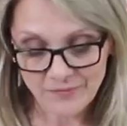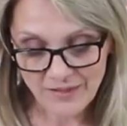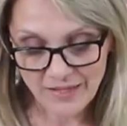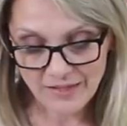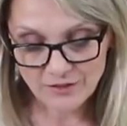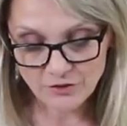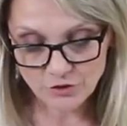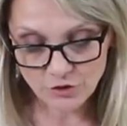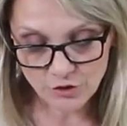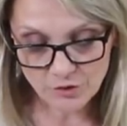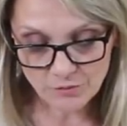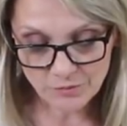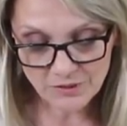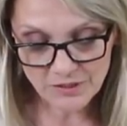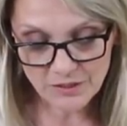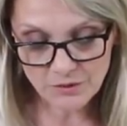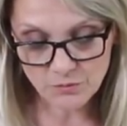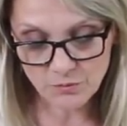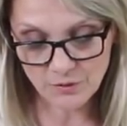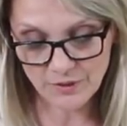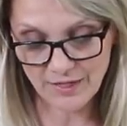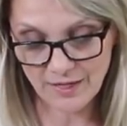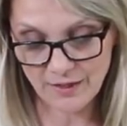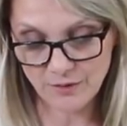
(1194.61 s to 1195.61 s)
And normally
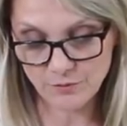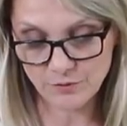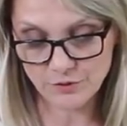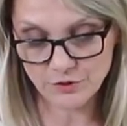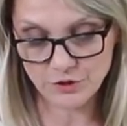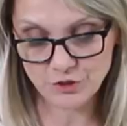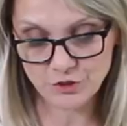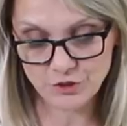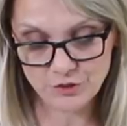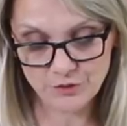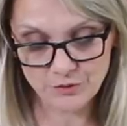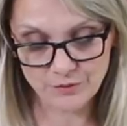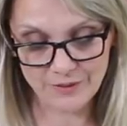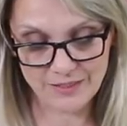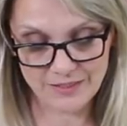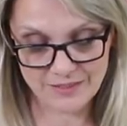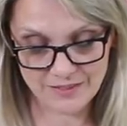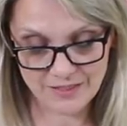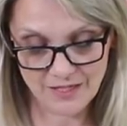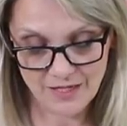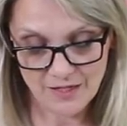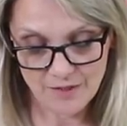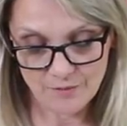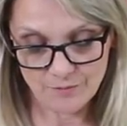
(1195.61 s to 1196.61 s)
what I would do
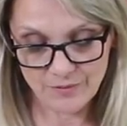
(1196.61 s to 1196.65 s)
is,